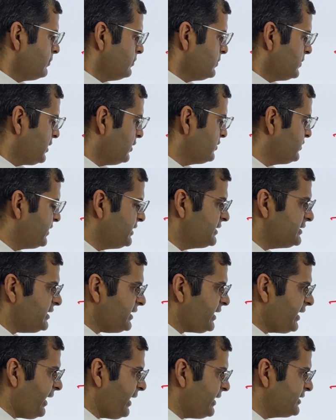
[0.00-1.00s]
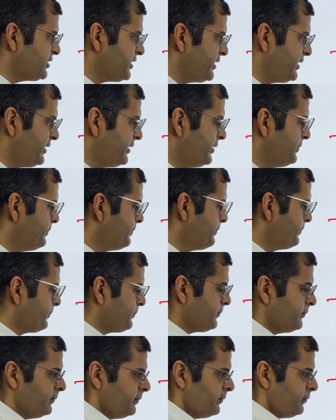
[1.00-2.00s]
Now there is a catch here,
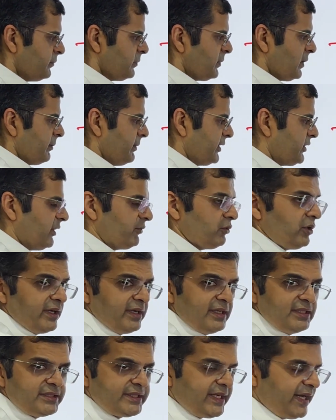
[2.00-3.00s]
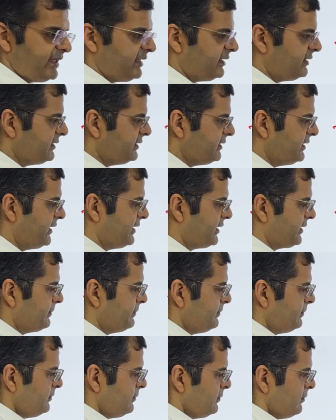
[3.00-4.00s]
but you have to understand it.
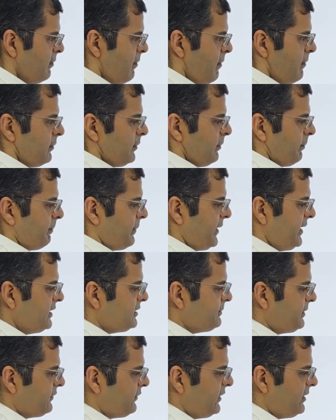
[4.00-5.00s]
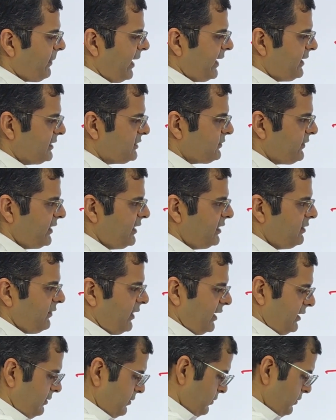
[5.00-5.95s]
P is between minus 1 and 1.